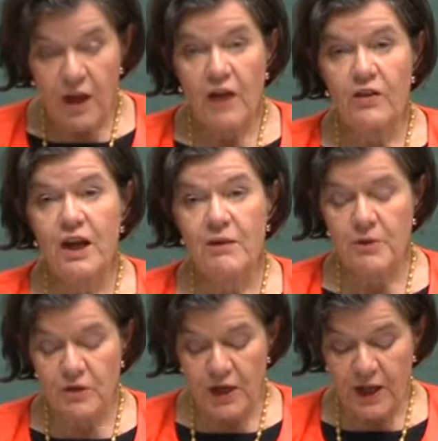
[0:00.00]
and the
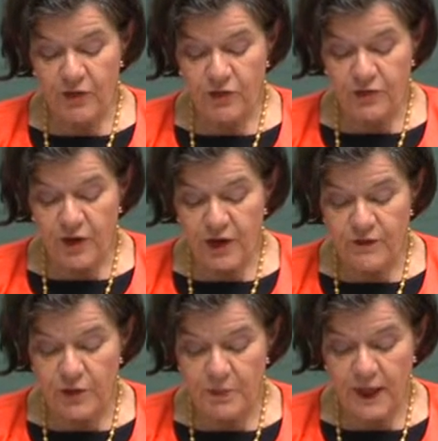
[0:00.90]
government announced a
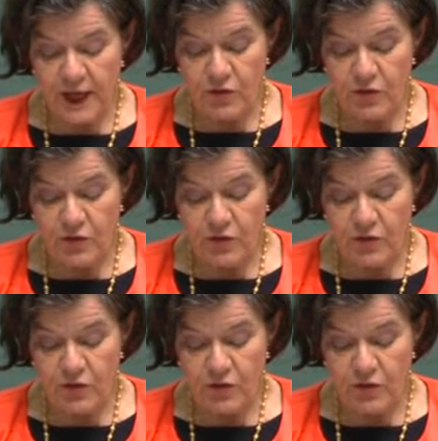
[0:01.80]
5-year plan